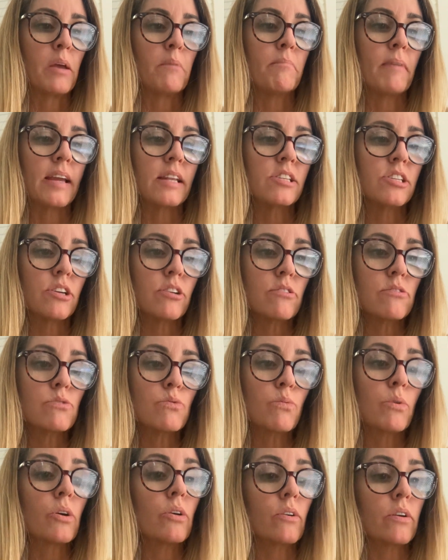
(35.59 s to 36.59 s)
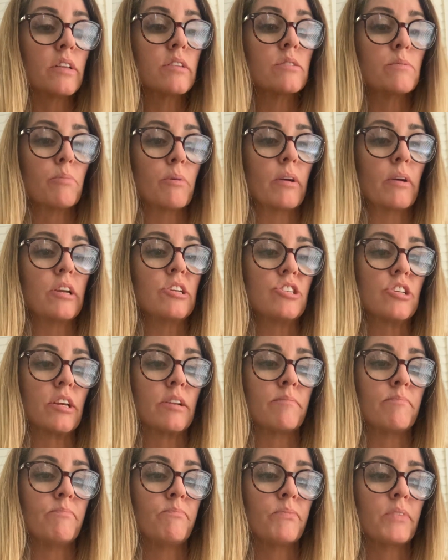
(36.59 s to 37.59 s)
my tears were her
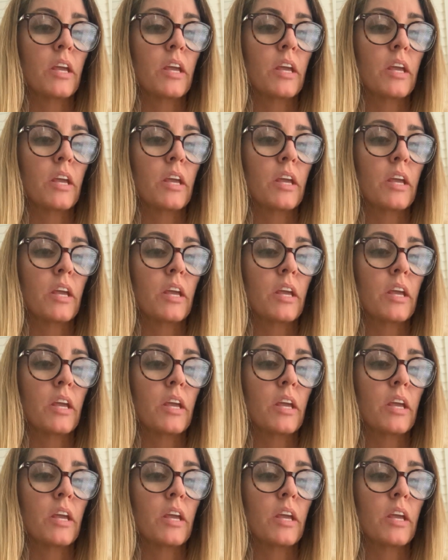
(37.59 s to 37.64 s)
inspiration.